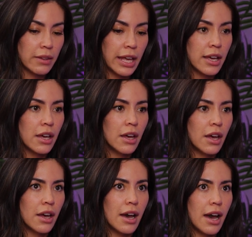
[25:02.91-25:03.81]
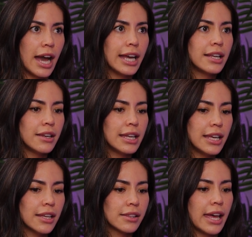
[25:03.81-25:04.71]
Like I
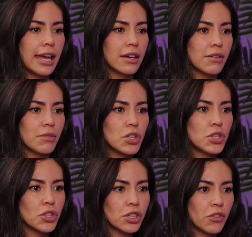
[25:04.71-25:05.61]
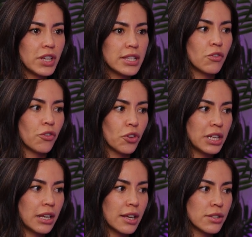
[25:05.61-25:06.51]
need like assertiveness and
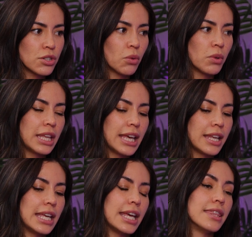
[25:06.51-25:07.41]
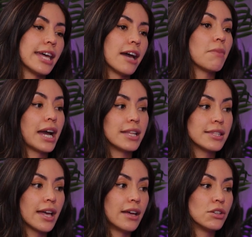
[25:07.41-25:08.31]
flirtiness to really get in that
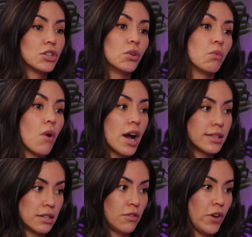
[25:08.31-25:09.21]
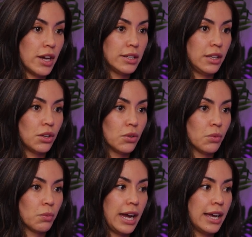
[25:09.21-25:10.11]
mindset to want to fuck you,
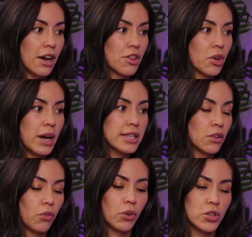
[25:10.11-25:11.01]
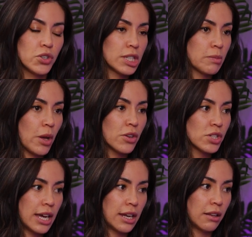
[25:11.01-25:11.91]
right? Otherwise, if we're just small
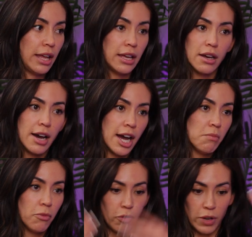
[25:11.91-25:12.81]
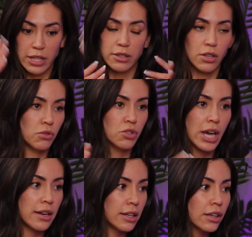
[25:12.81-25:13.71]
chatting, like I'm friend zone
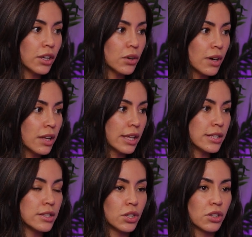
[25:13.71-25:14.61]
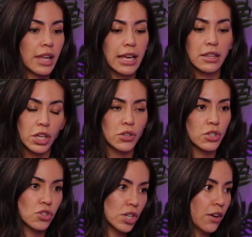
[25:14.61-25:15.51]
chatting you unless you're like, there's
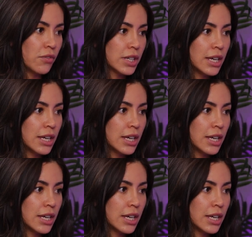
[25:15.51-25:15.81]
a shift.